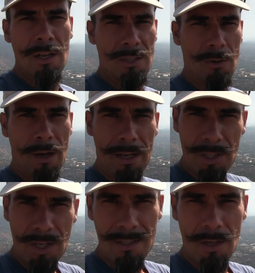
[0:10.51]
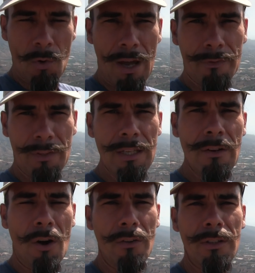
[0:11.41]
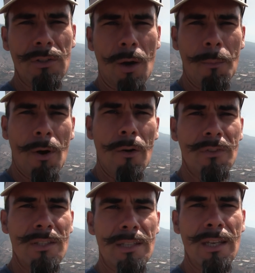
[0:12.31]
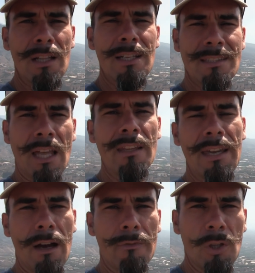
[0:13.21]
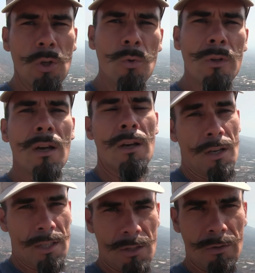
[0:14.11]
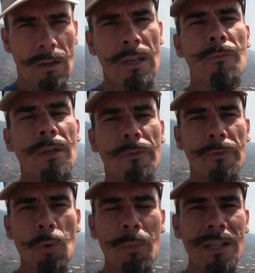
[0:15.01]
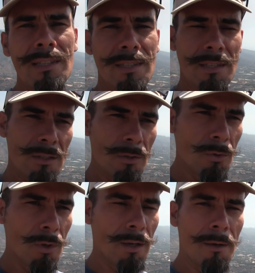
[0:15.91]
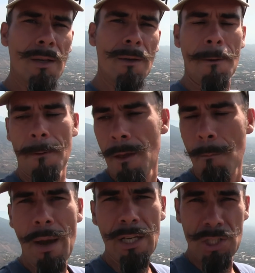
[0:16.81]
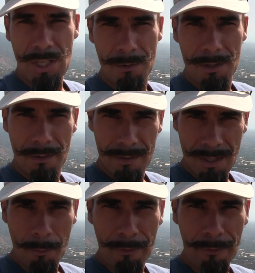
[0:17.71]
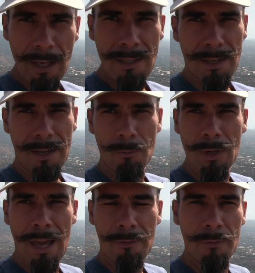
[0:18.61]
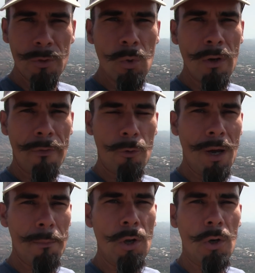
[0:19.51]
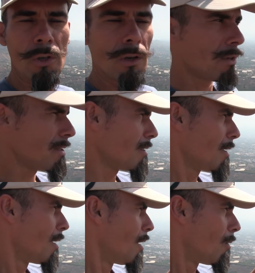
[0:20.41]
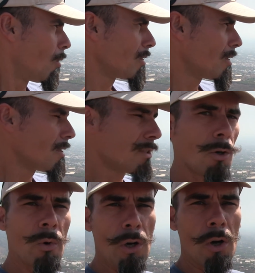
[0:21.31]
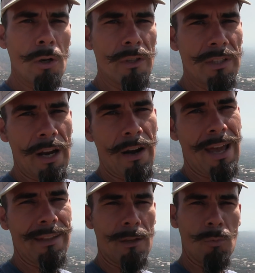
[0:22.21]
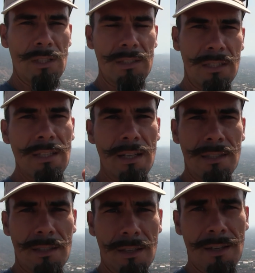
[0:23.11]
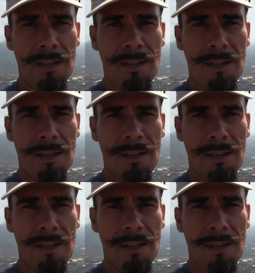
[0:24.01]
So I just arrived here on the top of this hill Sunday afternoon. So now give me a few minutes to uh, manage some things. I will have a view through my binoculars what is going on over there and then we'll see us.